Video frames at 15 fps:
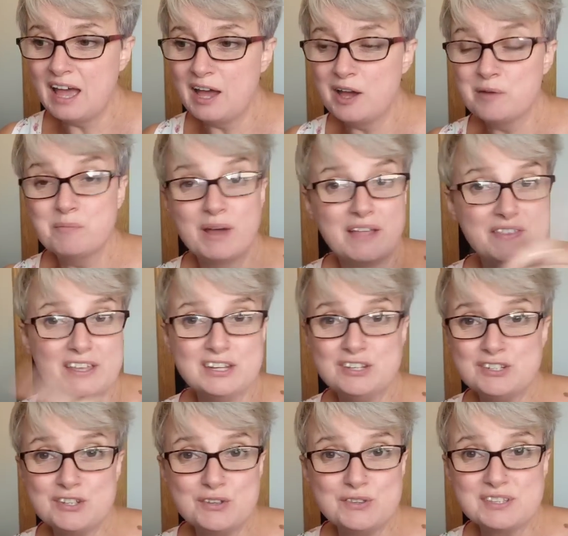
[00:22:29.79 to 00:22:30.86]
and then
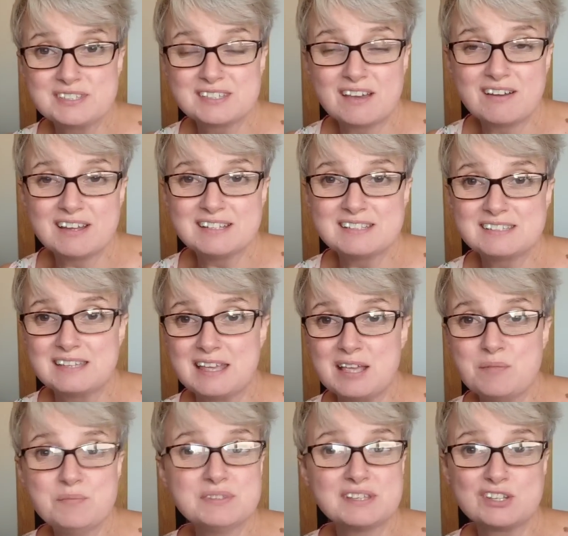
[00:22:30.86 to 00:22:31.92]
you do the side
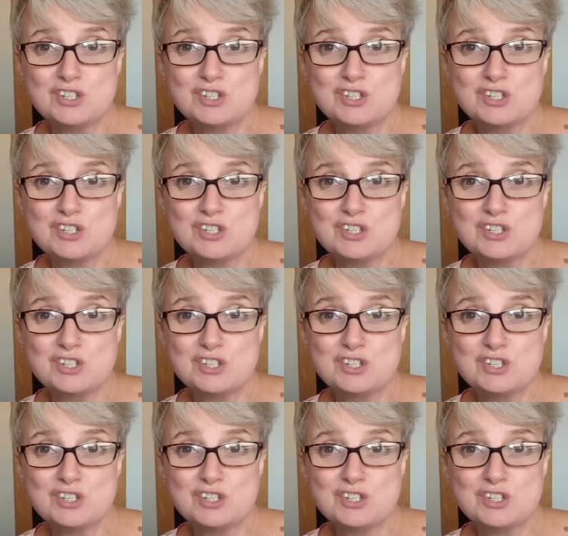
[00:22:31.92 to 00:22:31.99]
seams